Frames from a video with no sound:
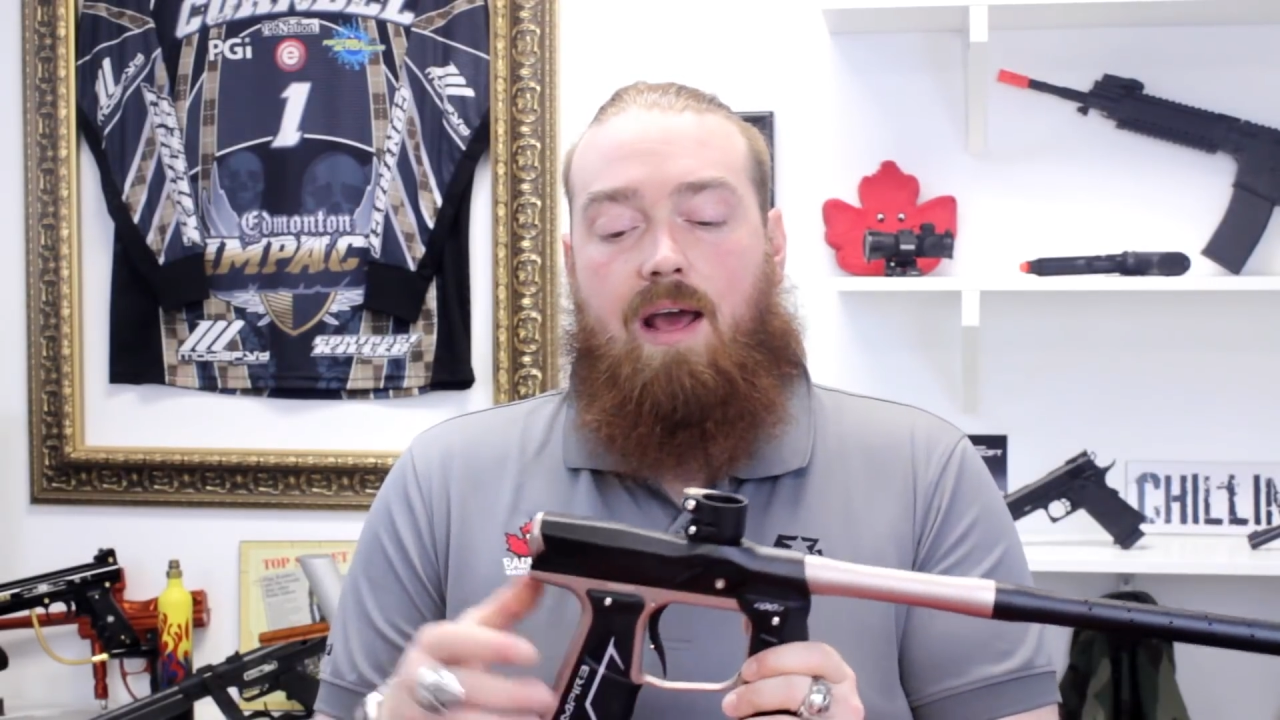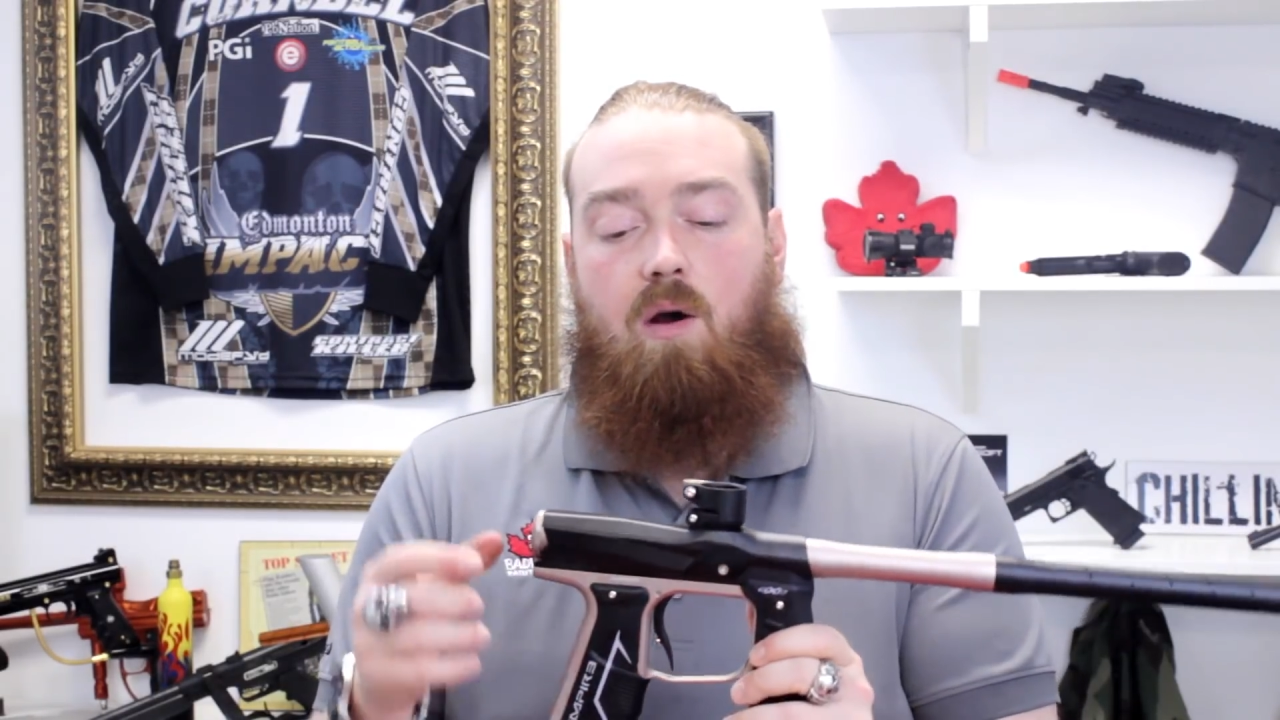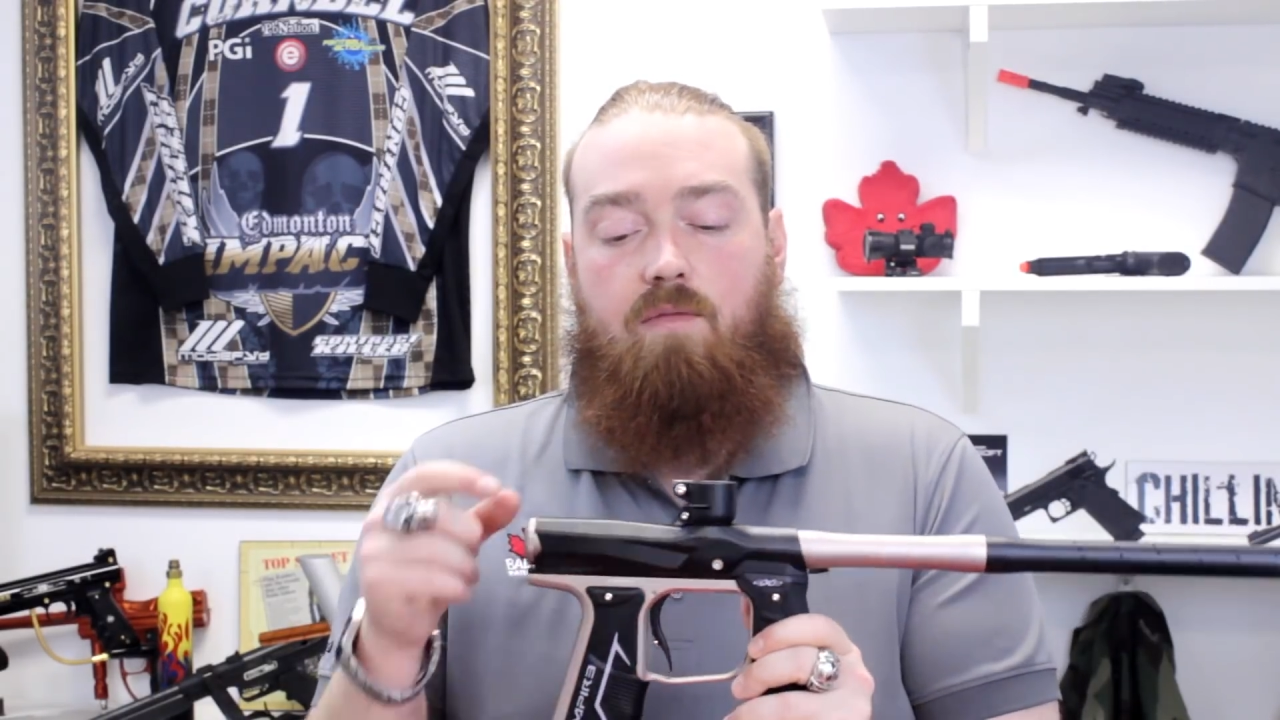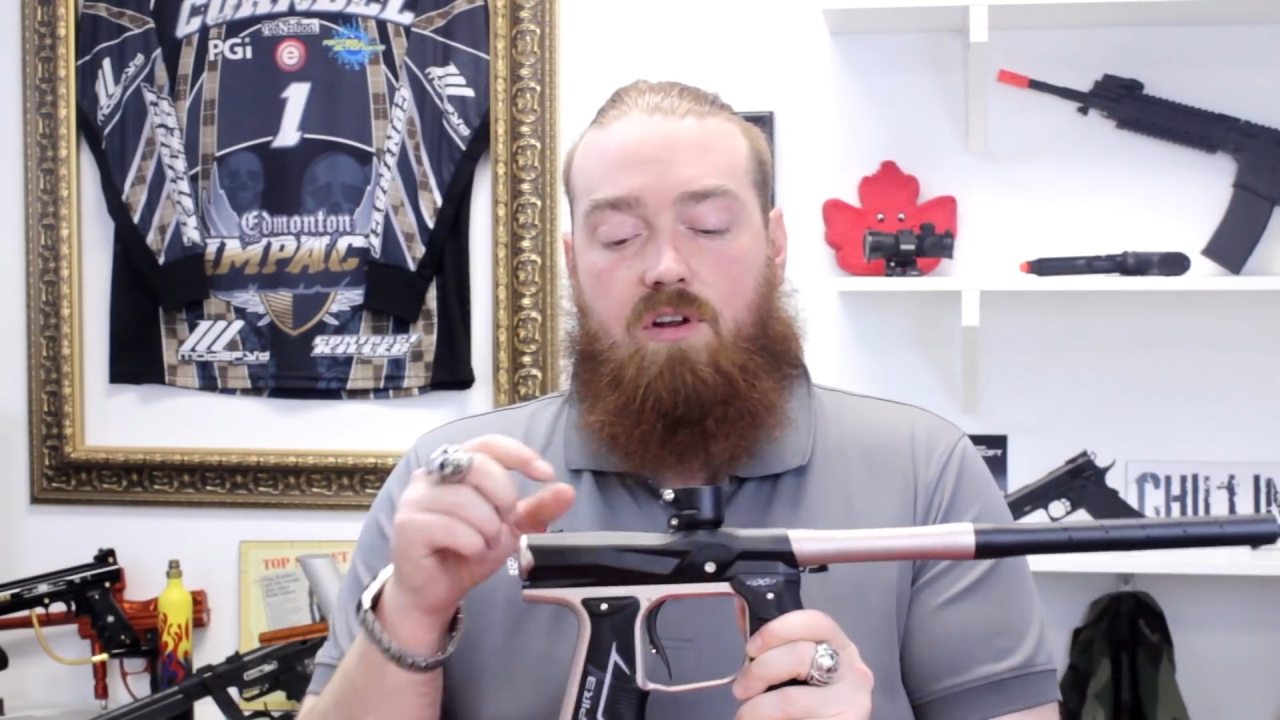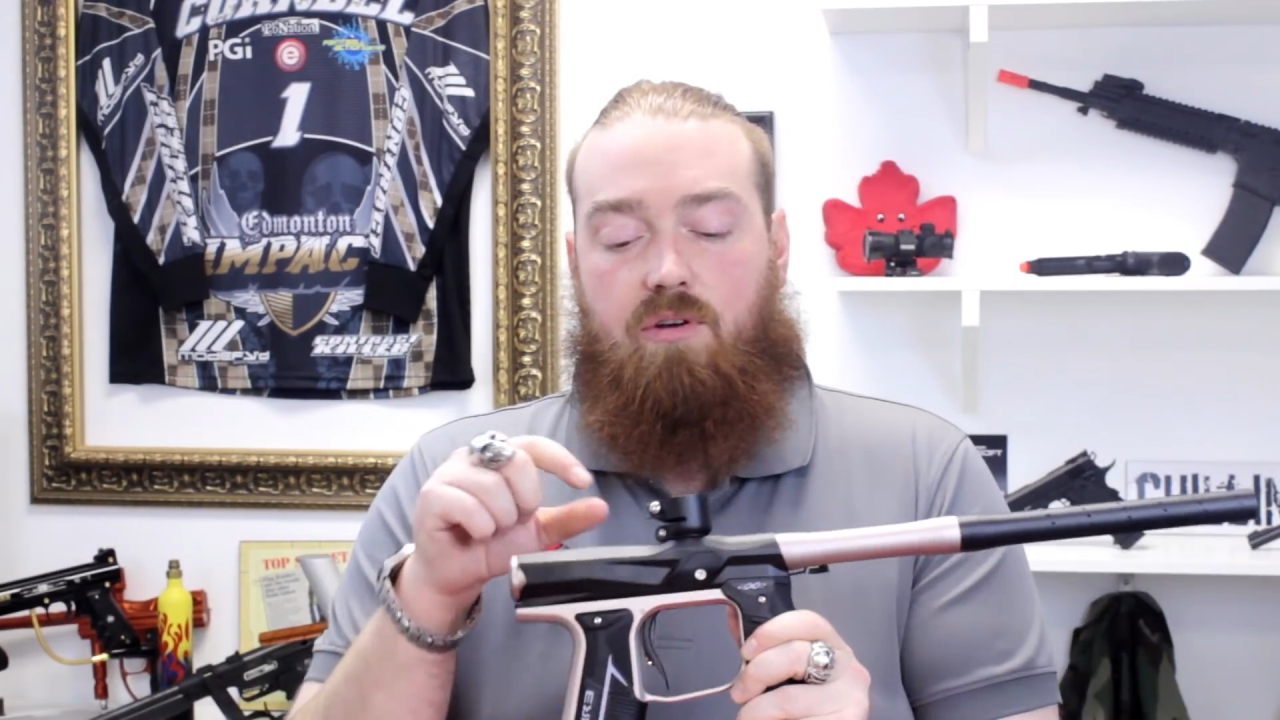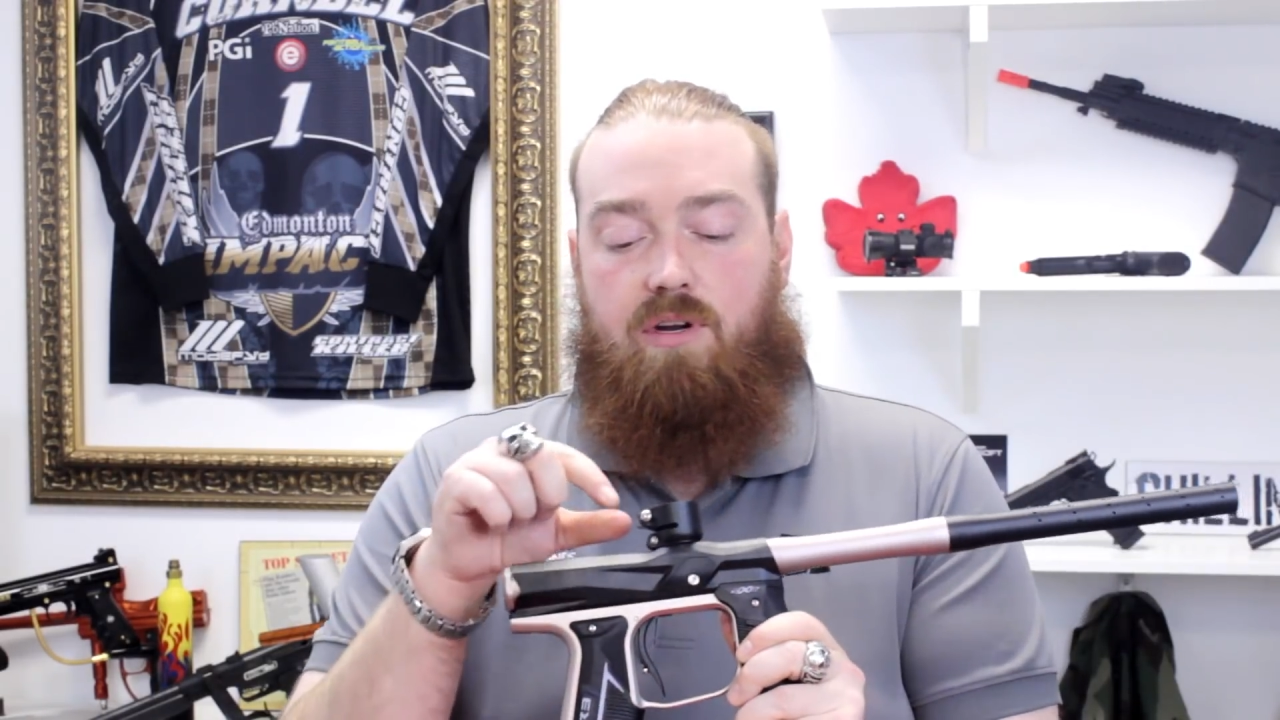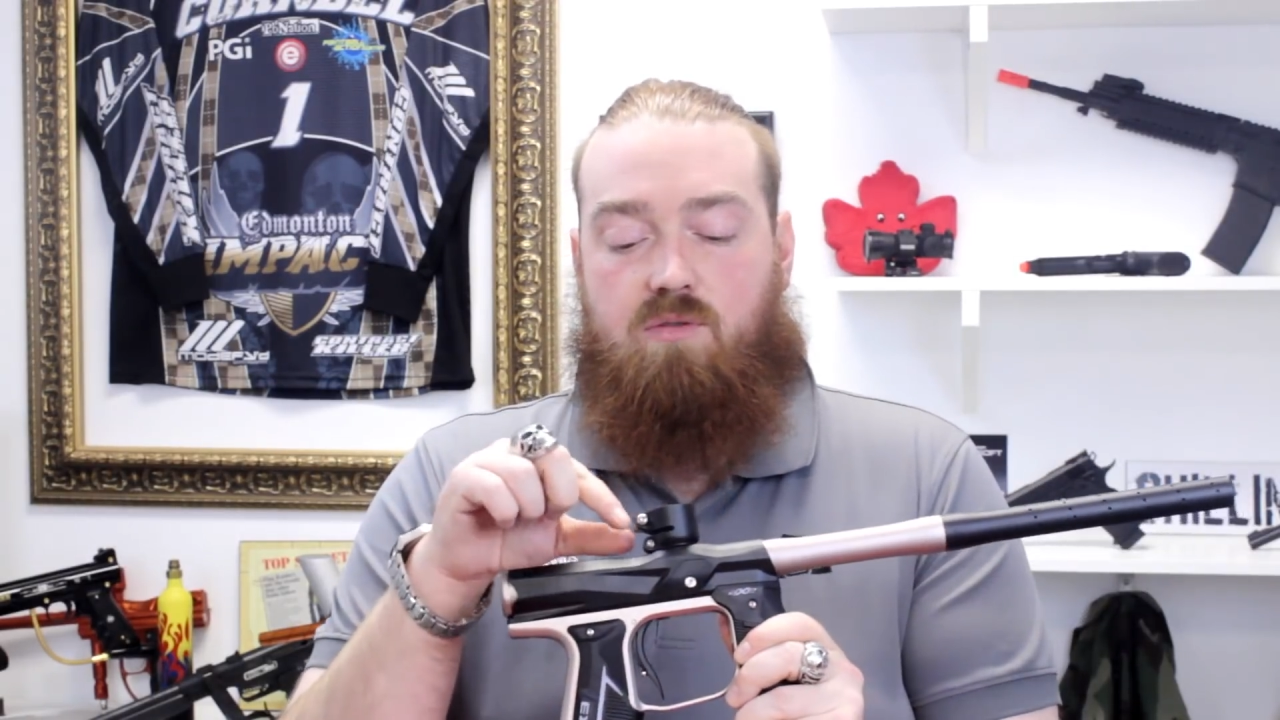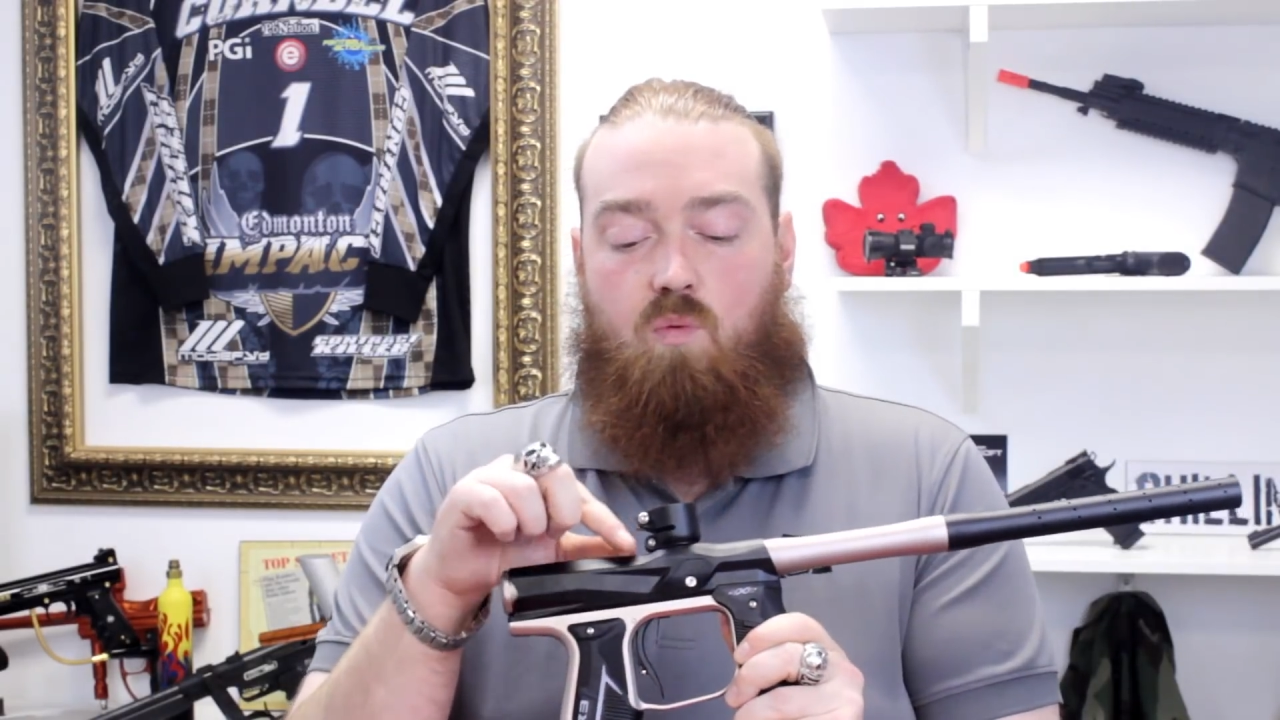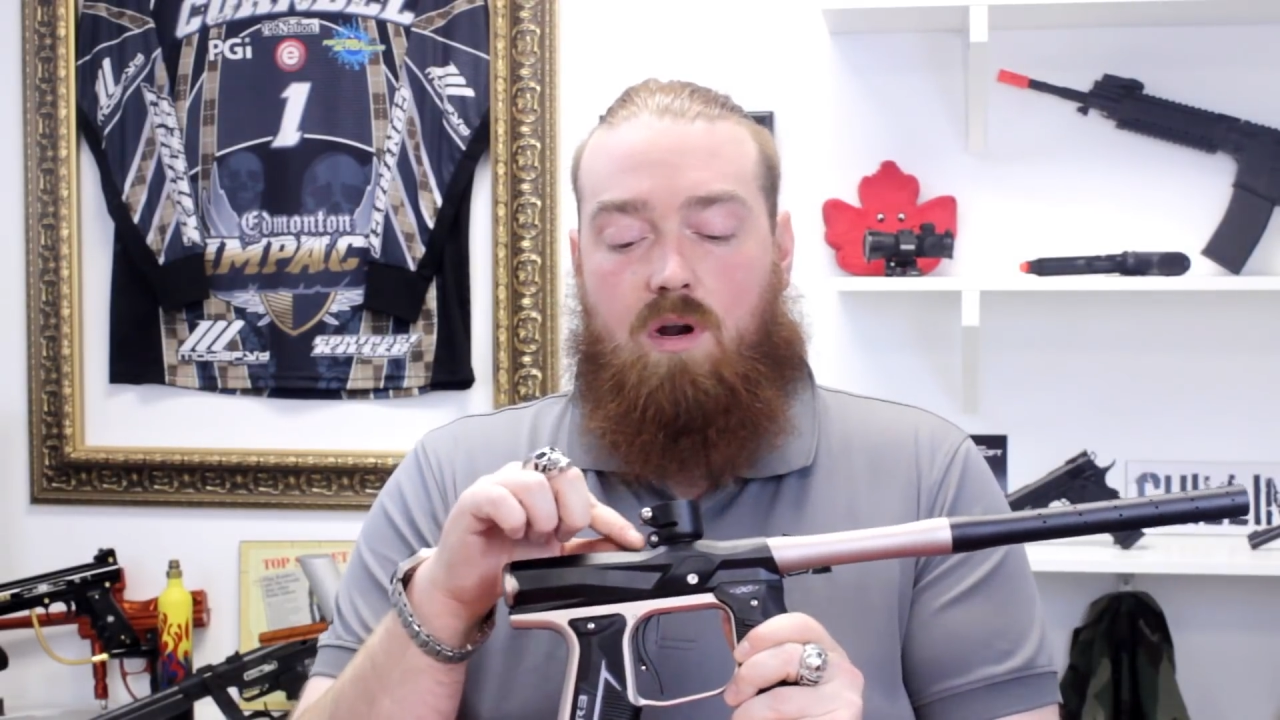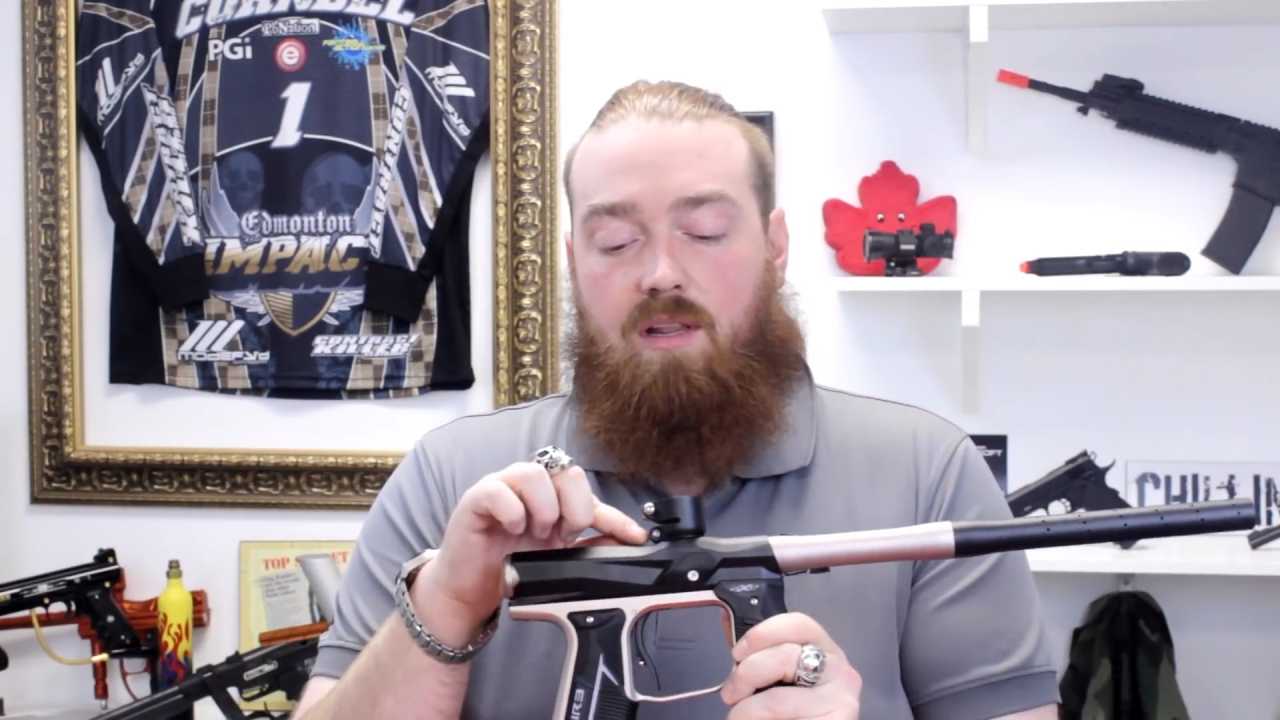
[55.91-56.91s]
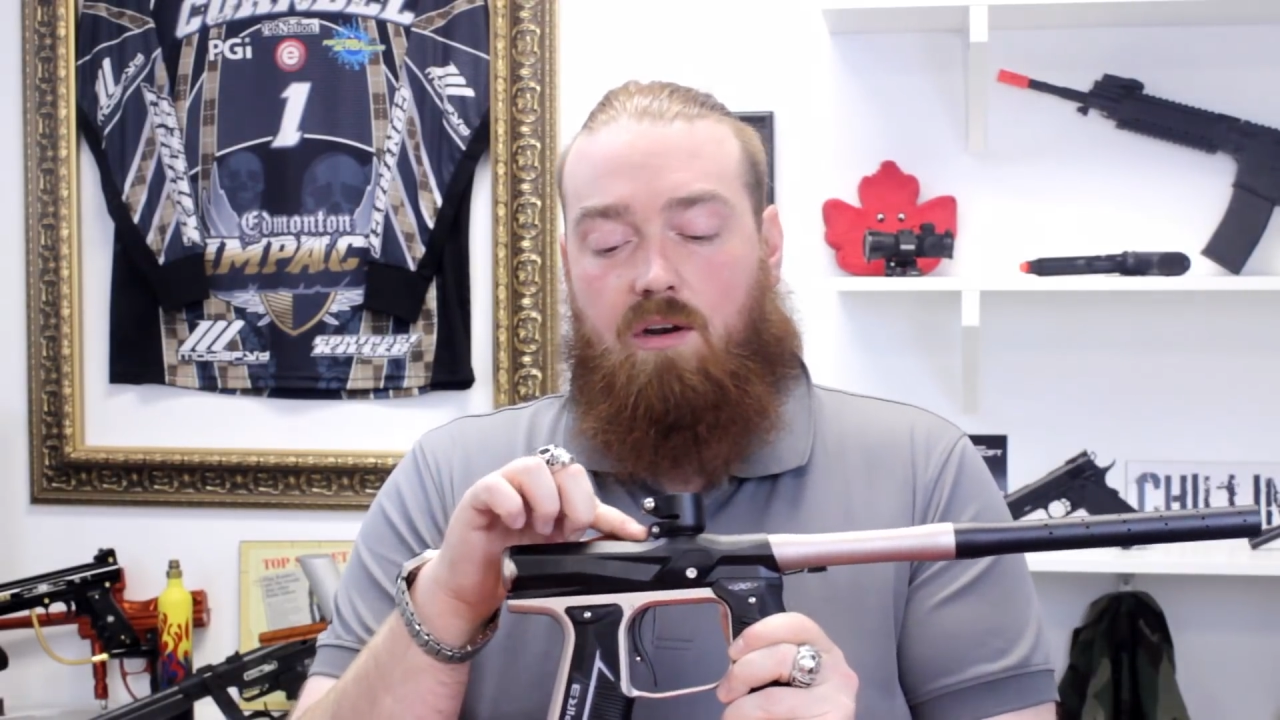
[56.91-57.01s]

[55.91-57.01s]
However, there is one